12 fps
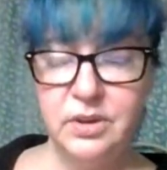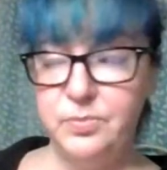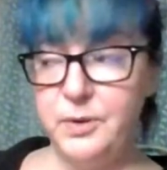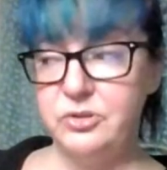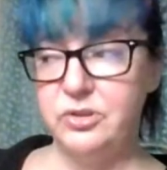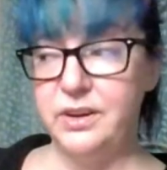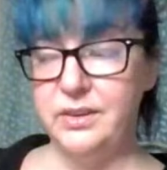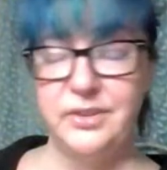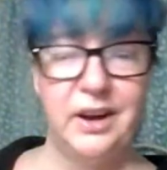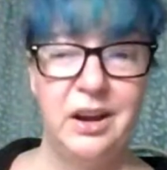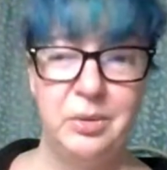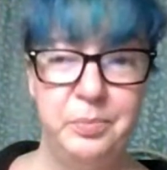especially
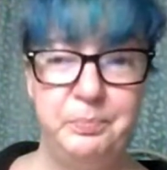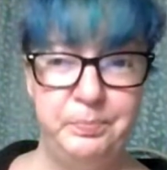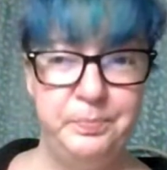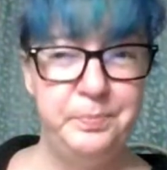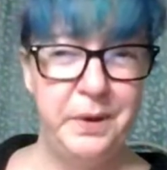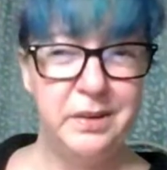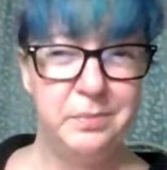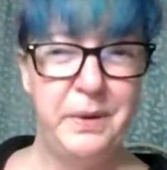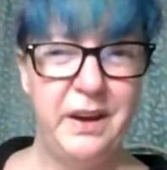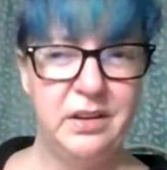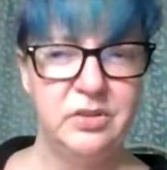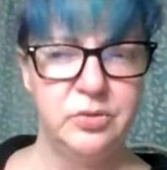because I got a big
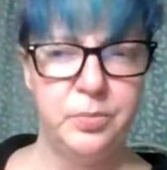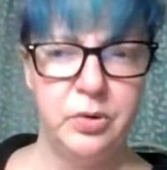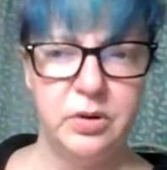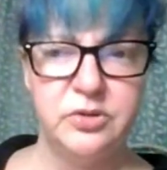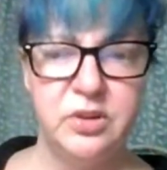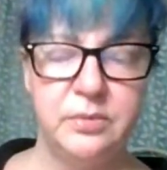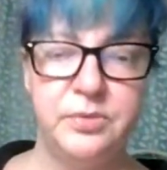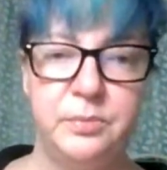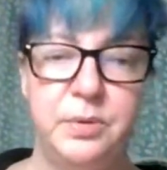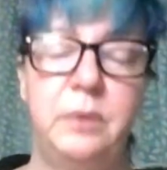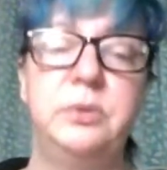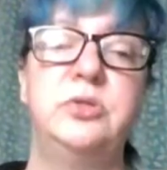package of pork chops.
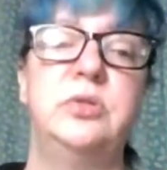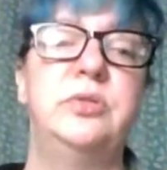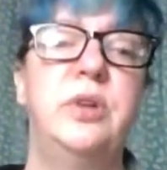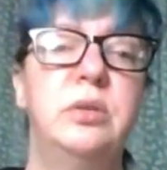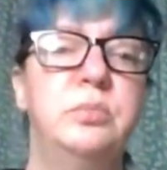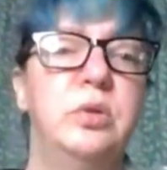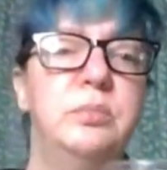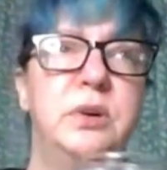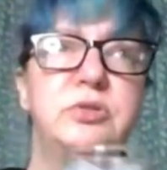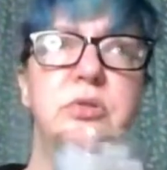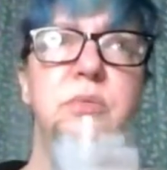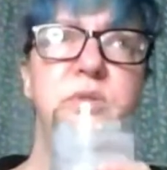I probably should have gotten more
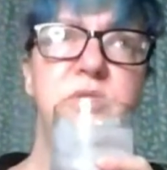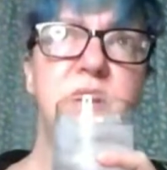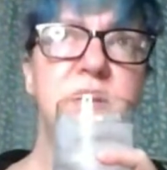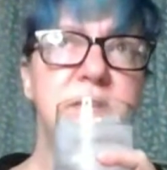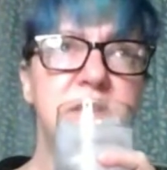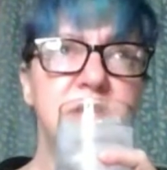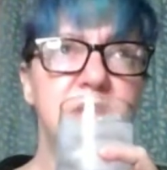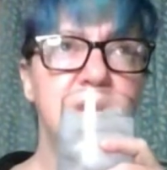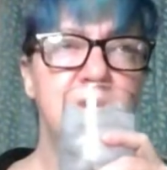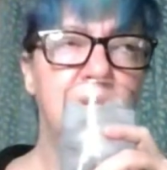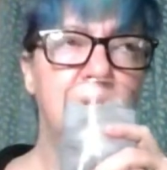mushrooms than I did,